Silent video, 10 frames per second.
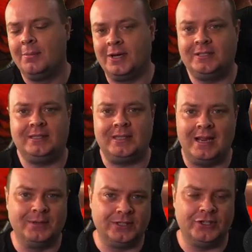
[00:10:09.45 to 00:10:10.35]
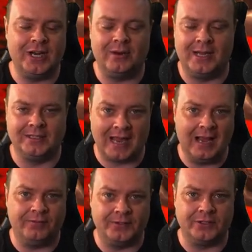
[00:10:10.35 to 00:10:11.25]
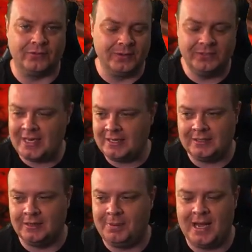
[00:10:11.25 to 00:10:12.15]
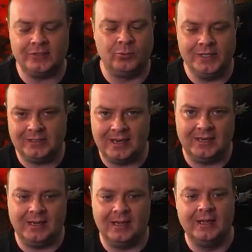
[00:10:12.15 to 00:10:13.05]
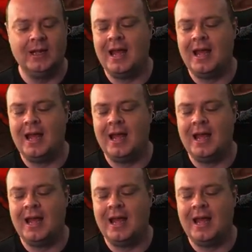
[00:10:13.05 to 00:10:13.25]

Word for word: But it's the same as the Shadowlands Alpha stuff. We've said this in the past. We stand here.